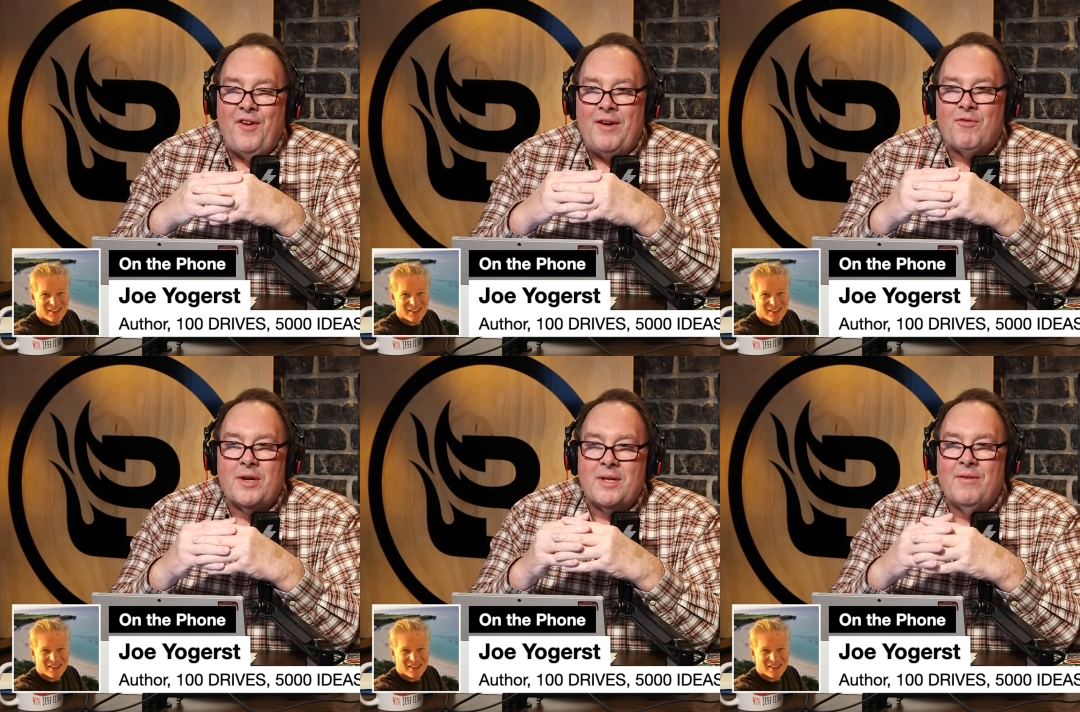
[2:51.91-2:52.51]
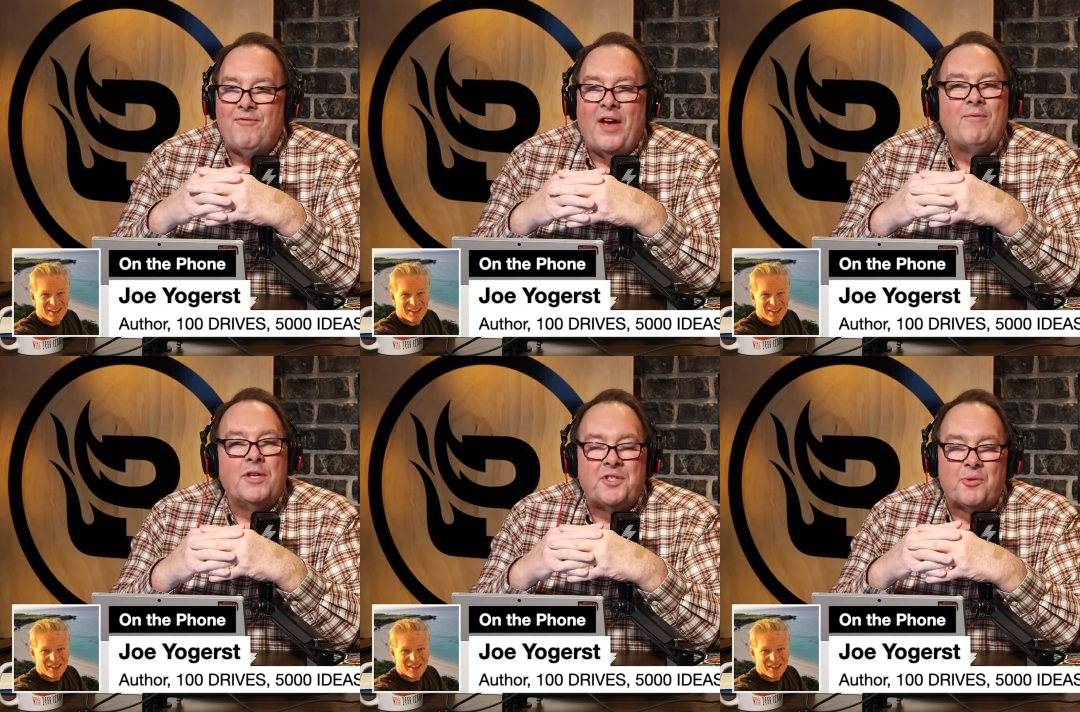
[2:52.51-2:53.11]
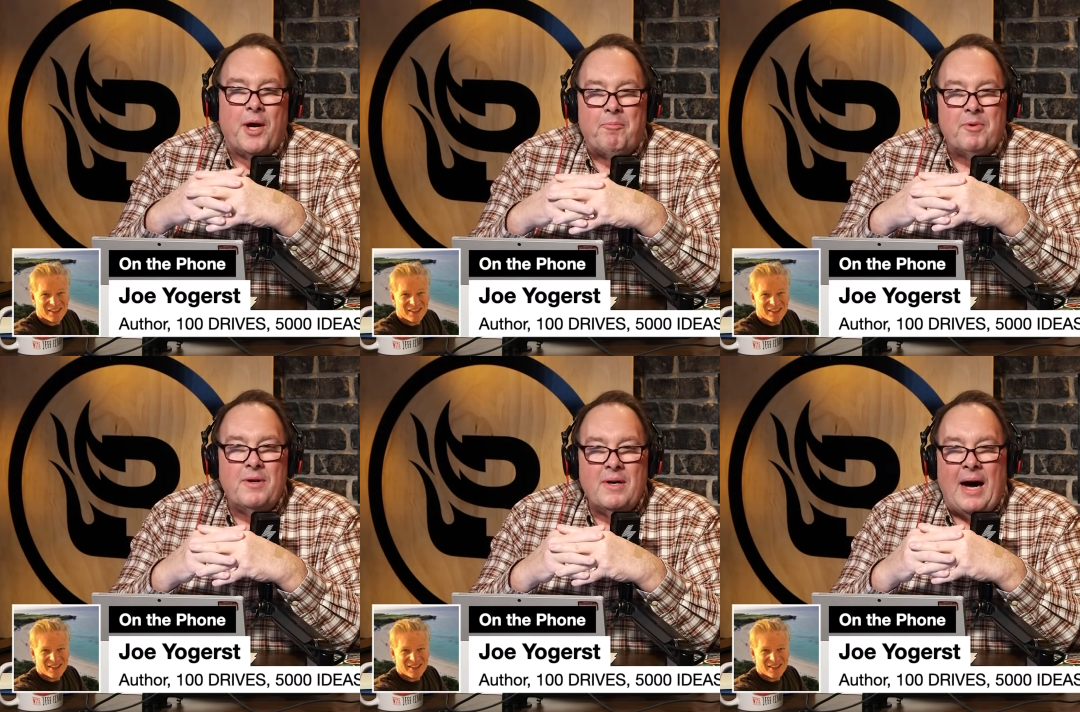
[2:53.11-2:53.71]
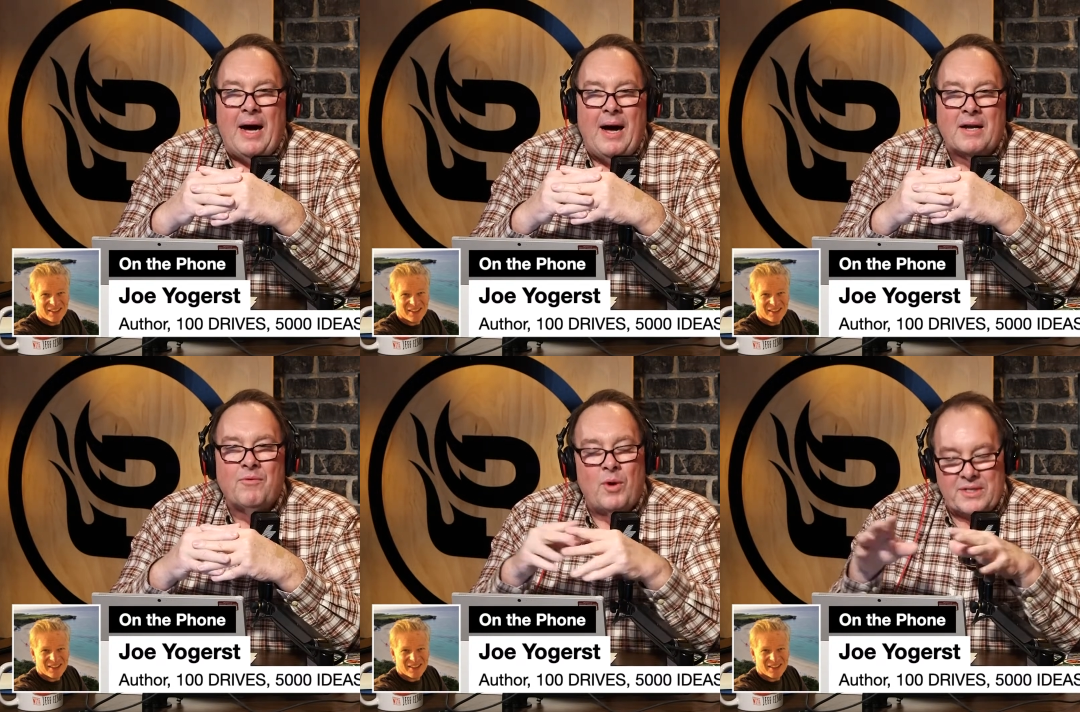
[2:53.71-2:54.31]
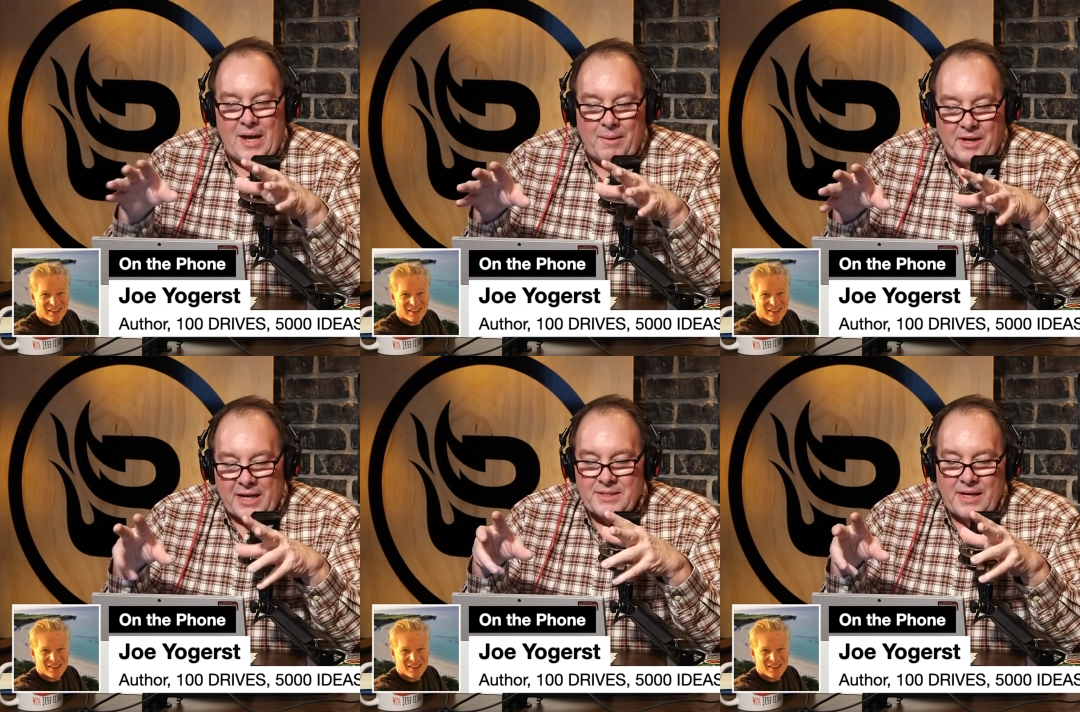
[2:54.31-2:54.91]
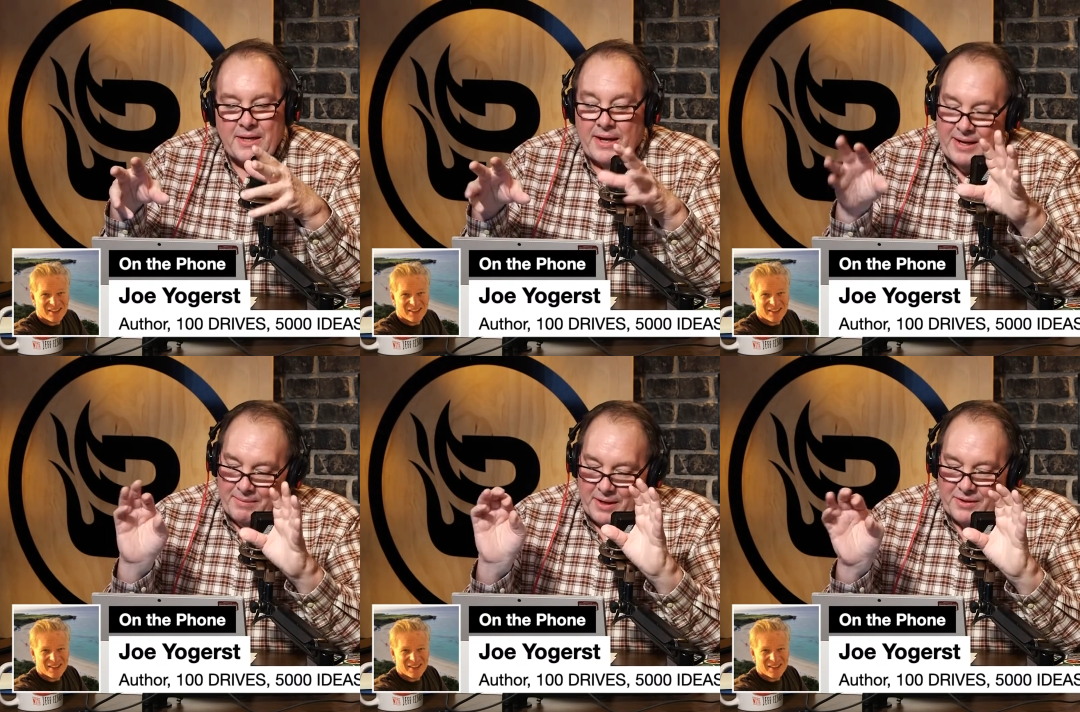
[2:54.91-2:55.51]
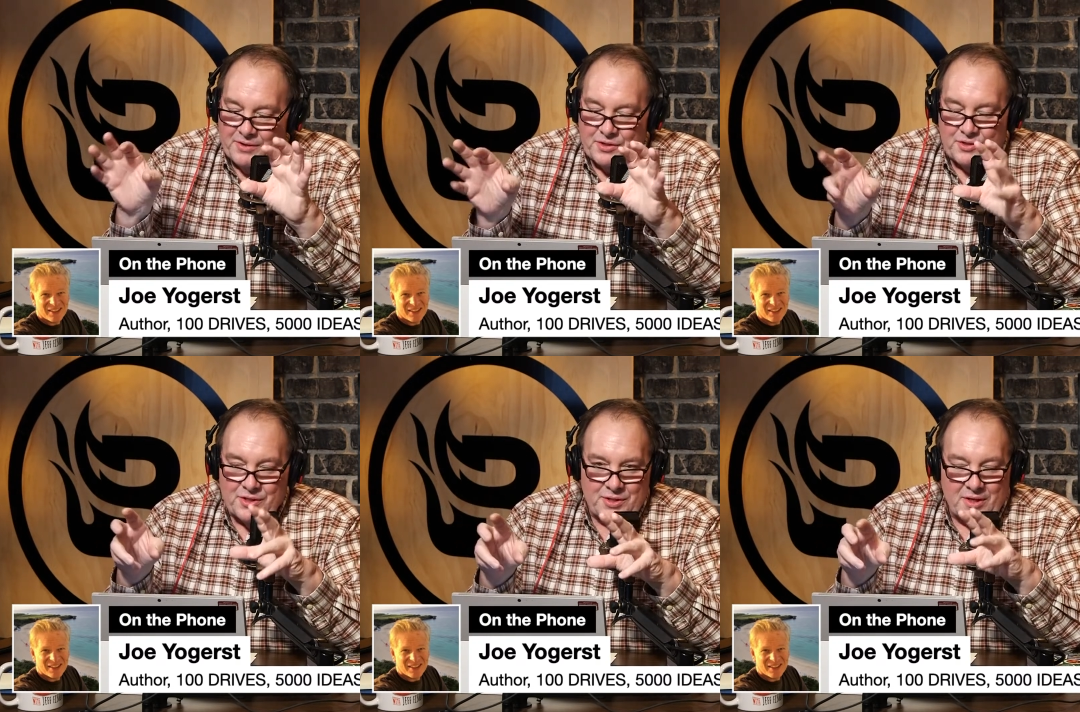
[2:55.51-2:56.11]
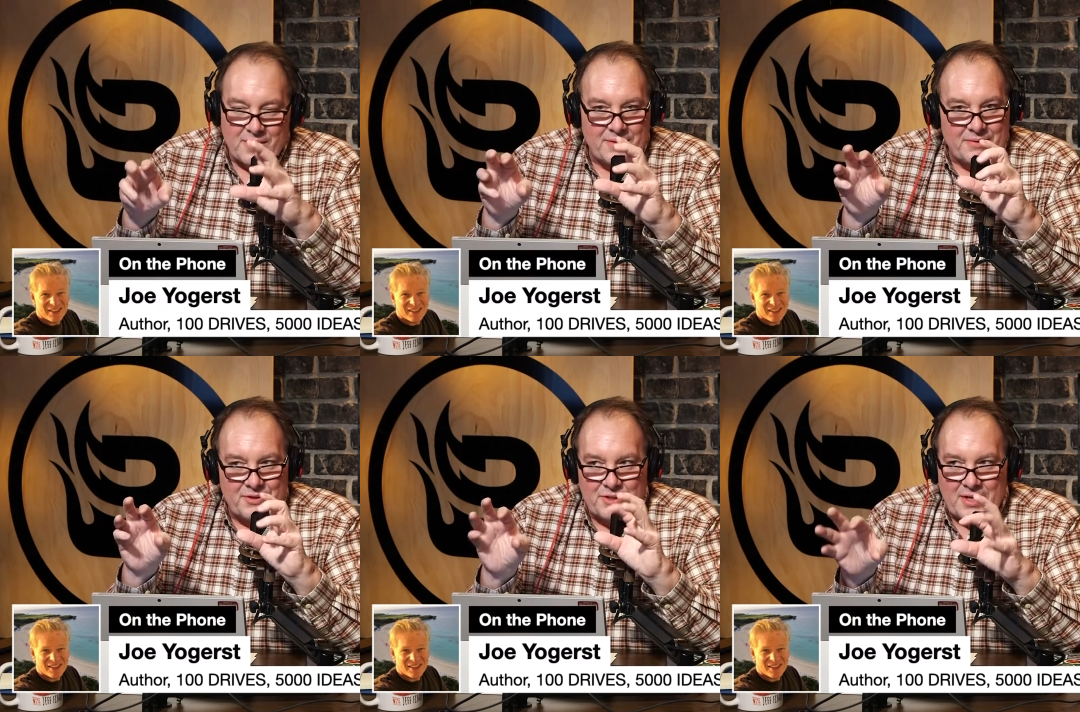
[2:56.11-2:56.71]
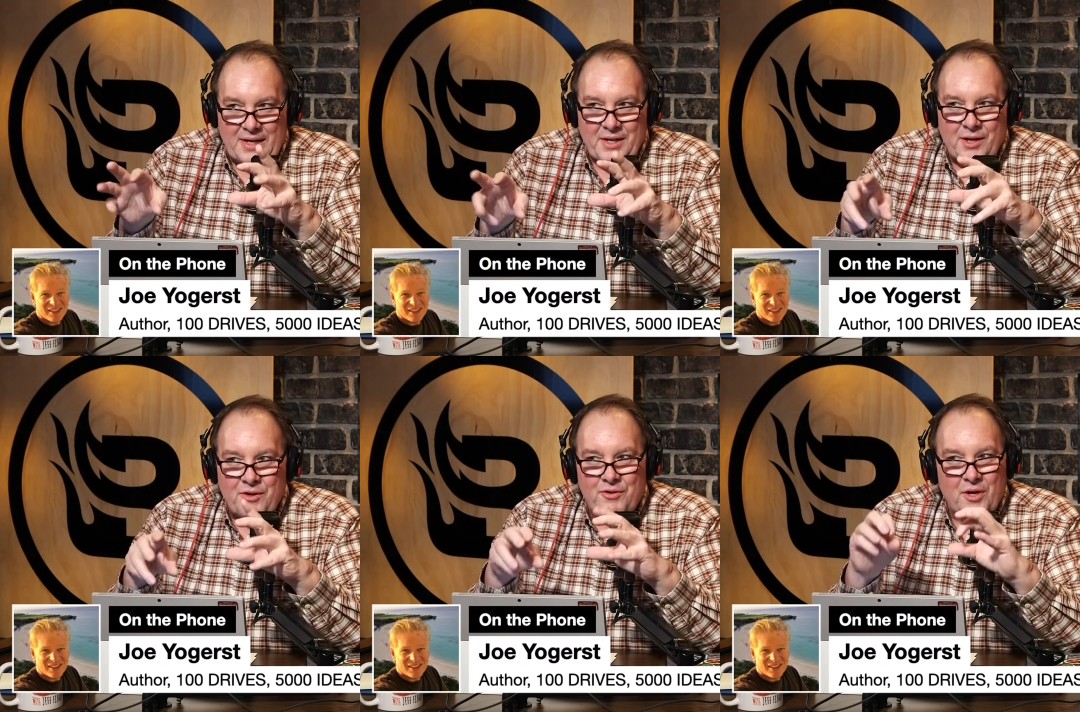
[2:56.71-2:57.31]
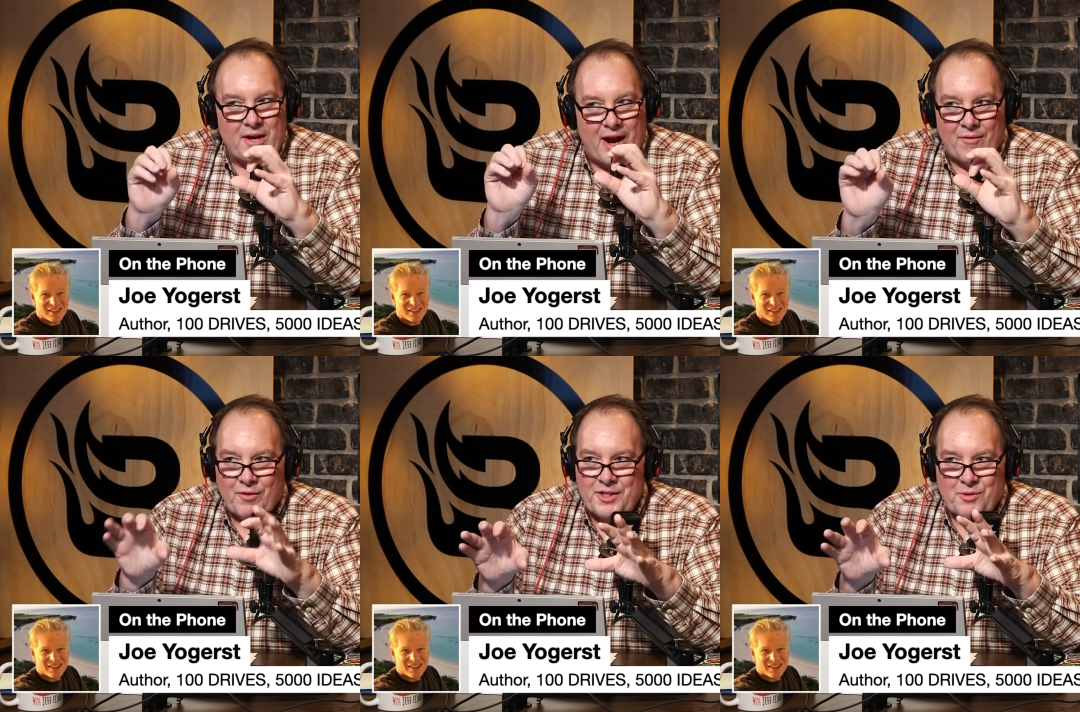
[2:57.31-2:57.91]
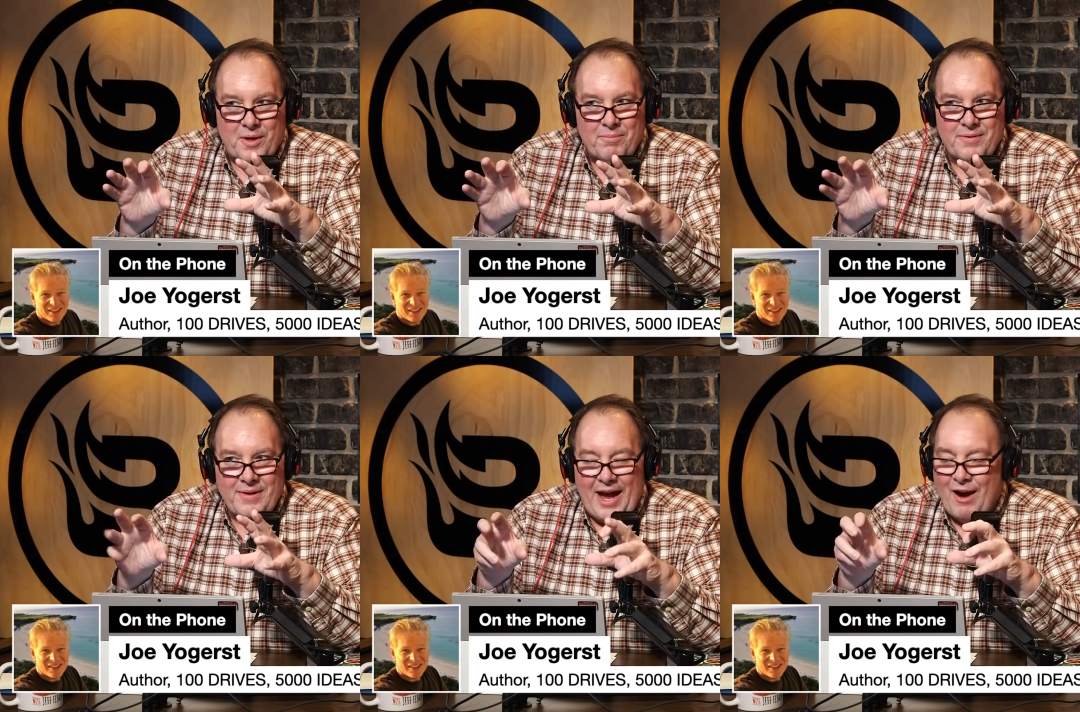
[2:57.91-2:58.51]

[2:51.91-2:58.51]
Speaker 1: your favorite favorite trip uh, out of the ones? Now, I'm guessing, and, I'm, and this is just a just an idea. You took every trip.